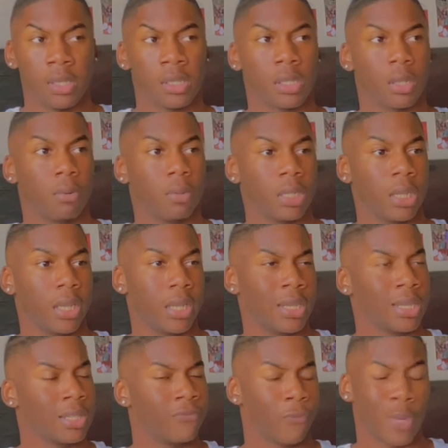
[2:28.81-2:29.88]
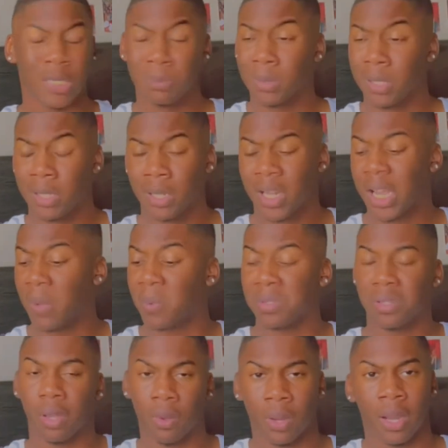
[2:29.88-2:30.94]
So the end of the freshman year, I
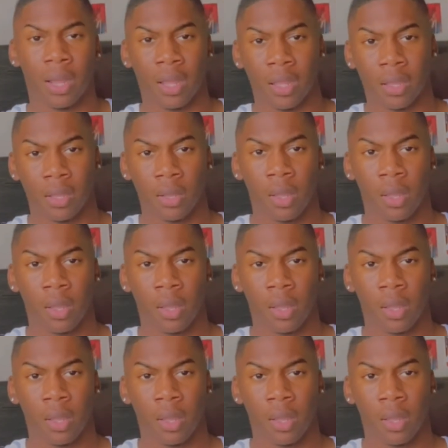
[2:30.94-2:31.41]
was online.